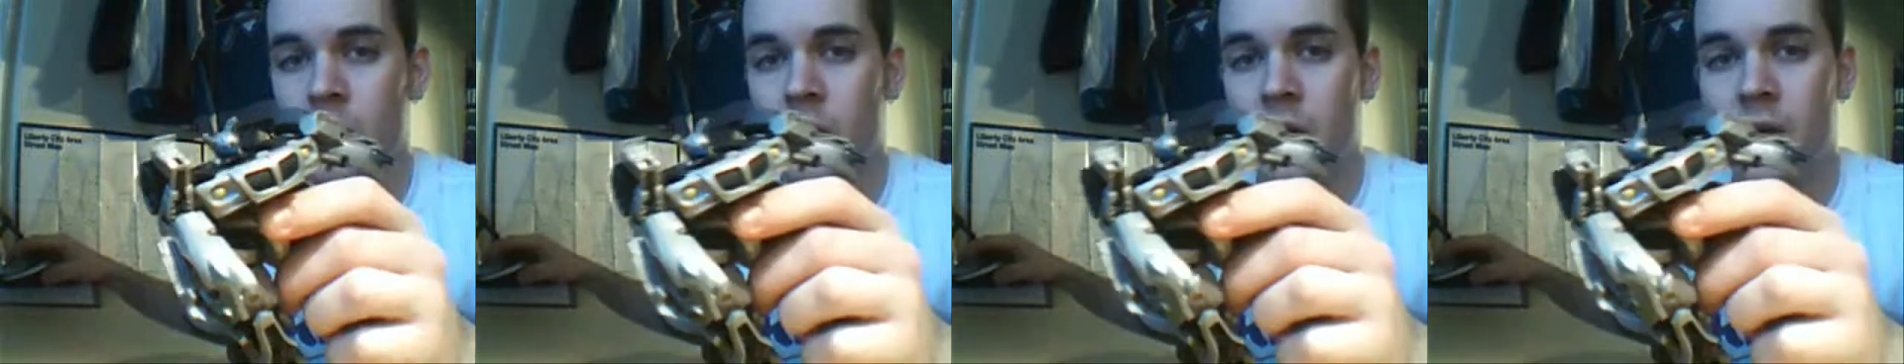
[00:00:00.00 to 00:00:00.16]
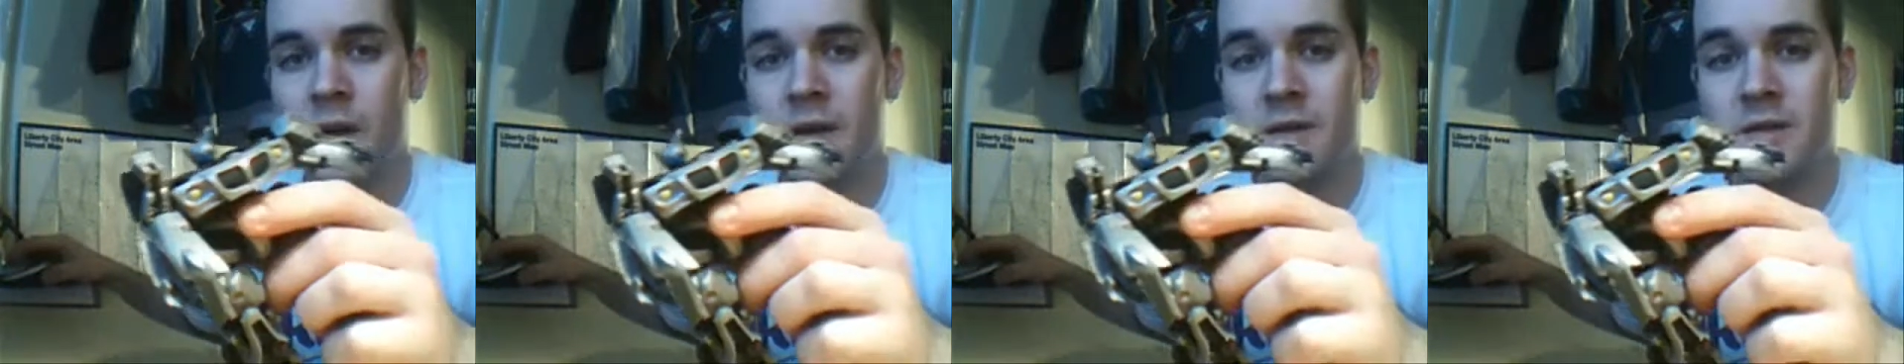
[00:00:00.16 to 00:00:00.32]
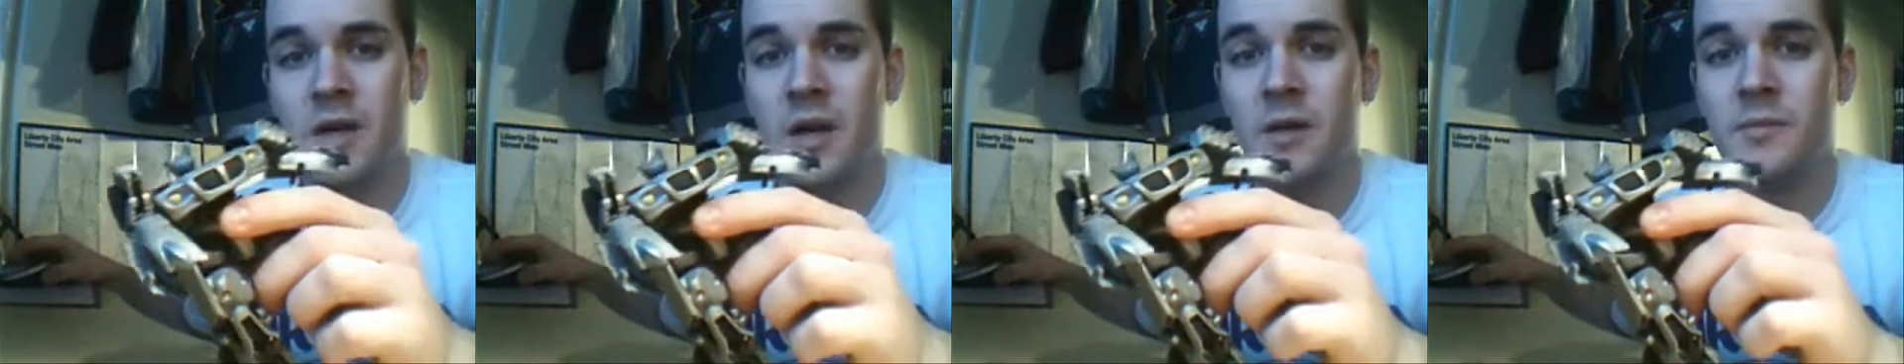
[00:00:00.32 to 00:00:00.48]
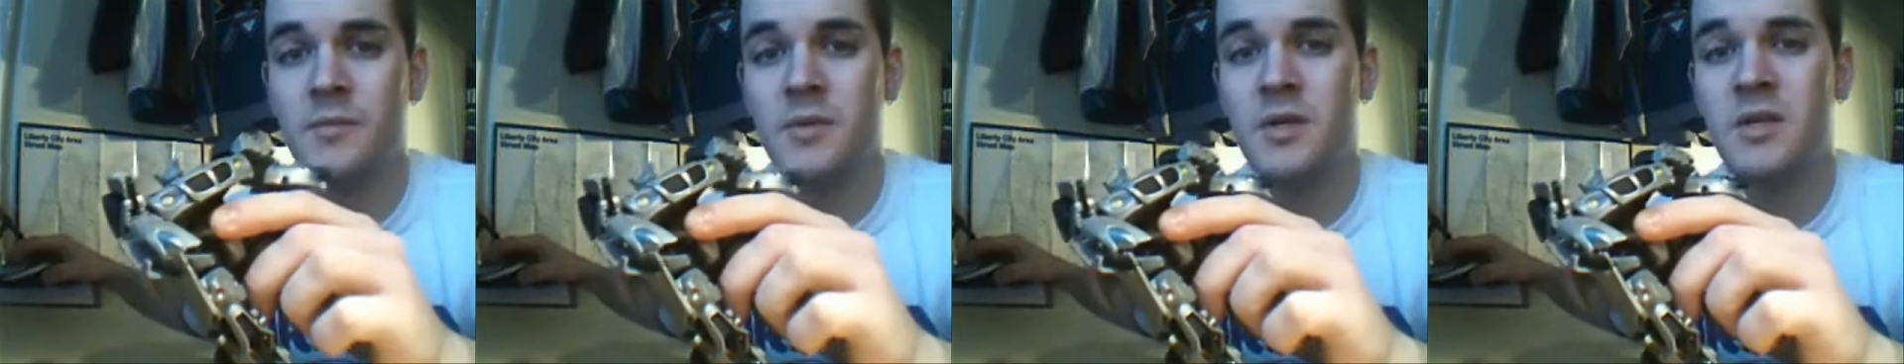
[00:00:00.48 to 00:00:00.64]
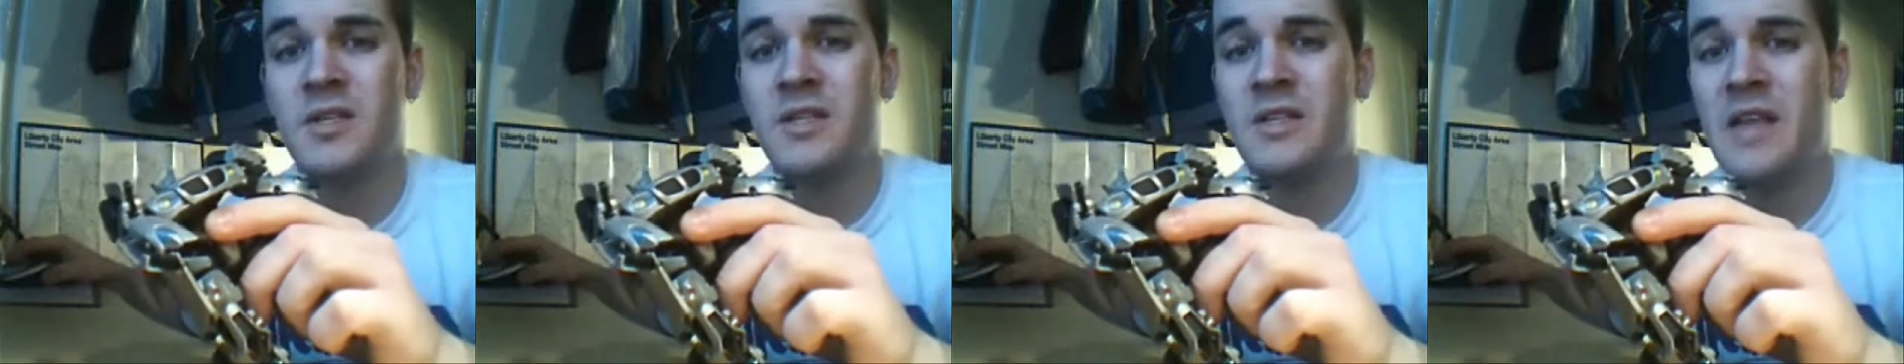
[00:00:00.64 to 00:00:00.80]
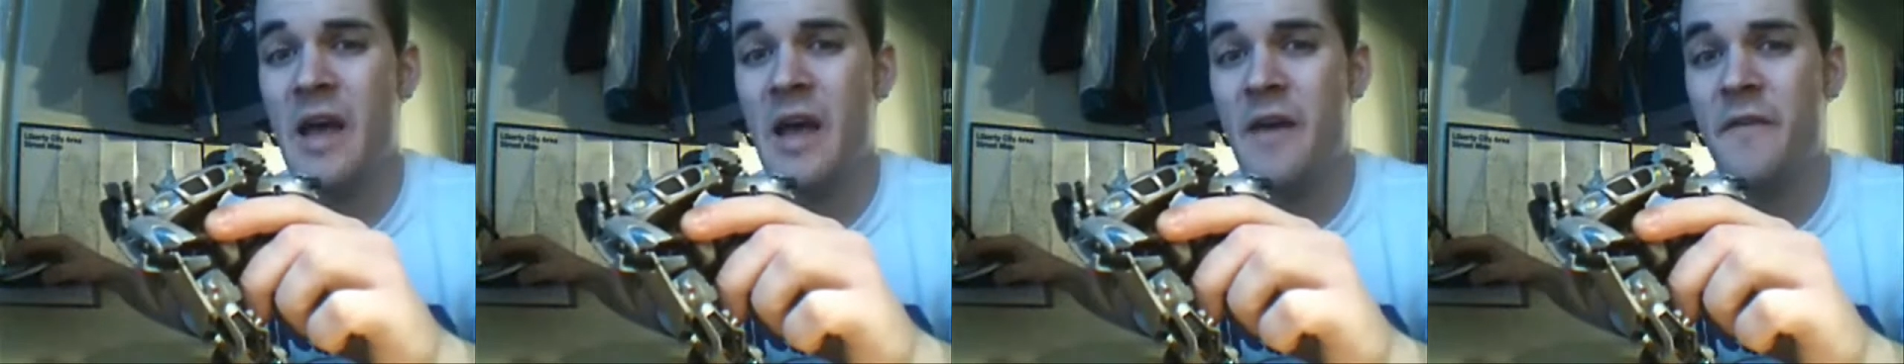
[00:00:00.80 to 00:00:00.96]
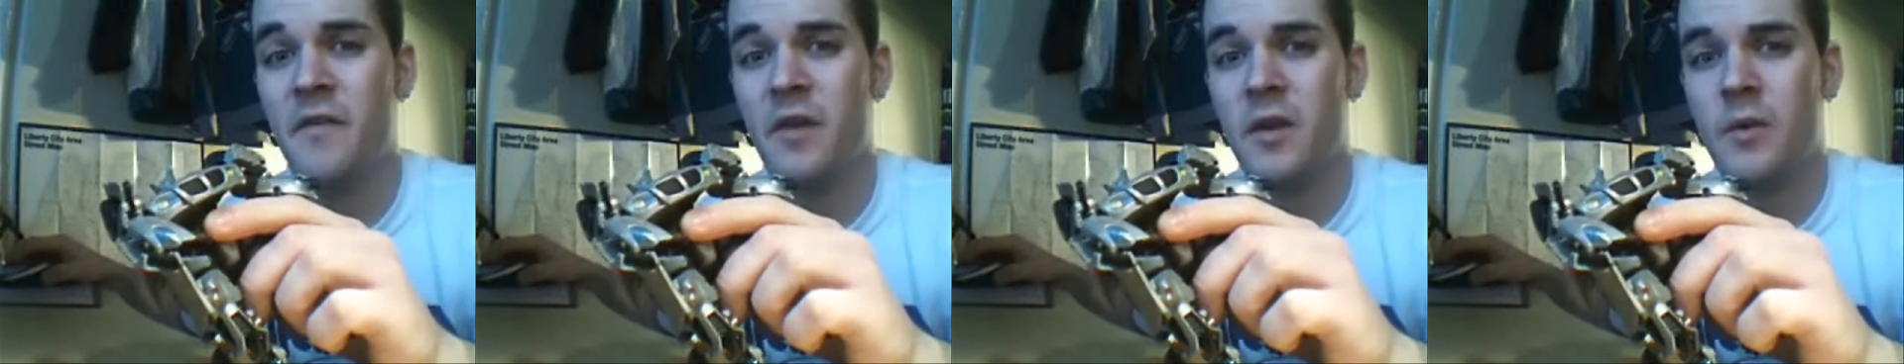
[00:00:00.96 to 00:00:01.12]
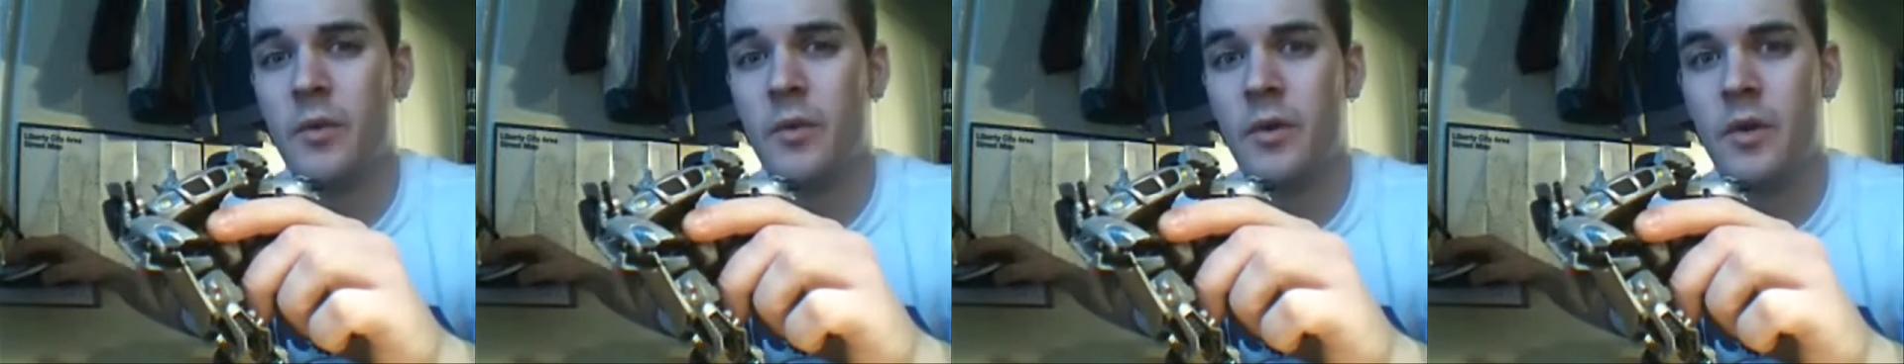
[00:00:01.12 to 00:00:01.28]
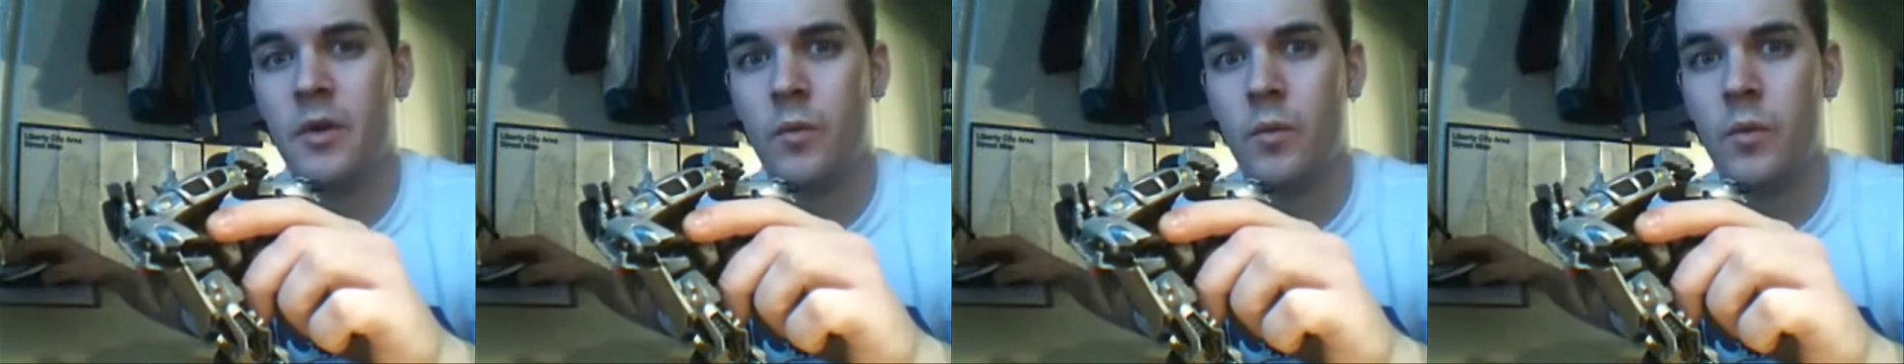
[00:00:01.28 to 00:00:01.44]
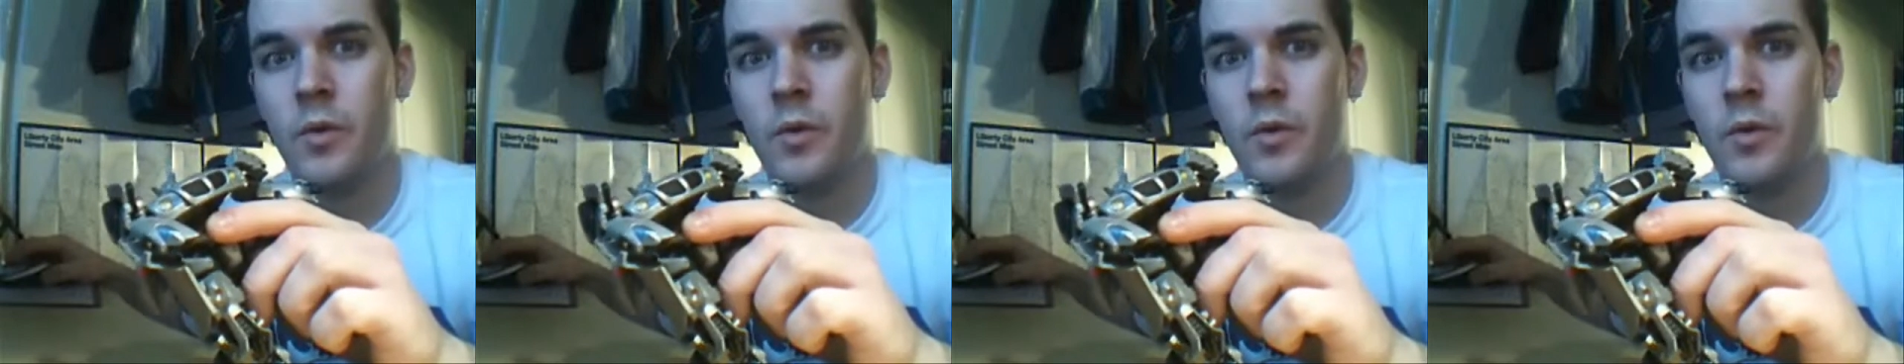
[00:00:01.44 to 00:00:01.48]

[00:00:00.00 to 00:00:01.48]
His arms are definitely one of the